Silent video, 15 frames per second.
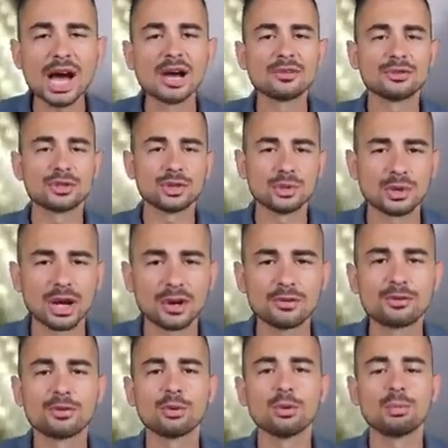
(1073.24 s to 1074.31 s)
have to
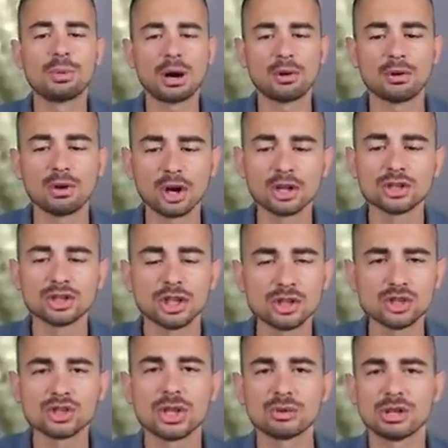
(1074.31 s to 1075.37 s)
have full power on
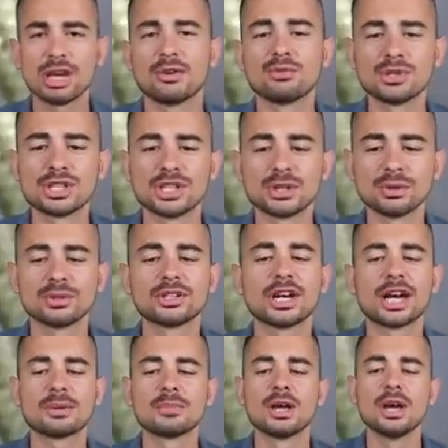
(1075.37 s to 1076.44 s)
touchdown every single
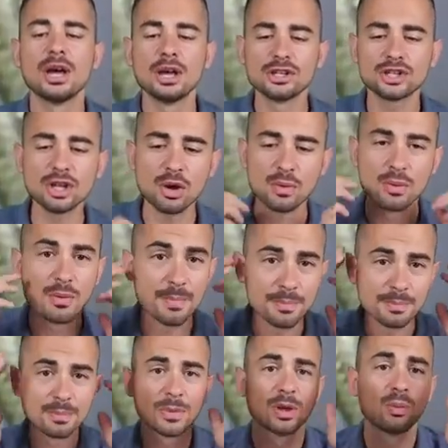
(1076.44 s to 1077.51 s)
time. So,
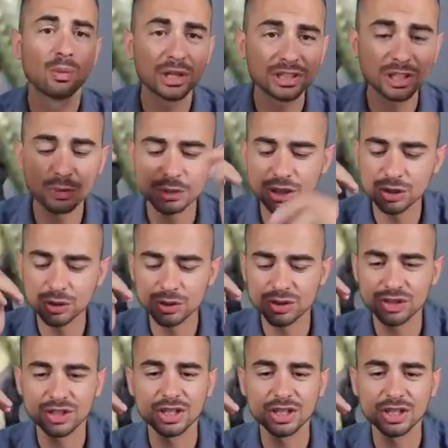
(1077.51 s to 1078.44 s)
what did we just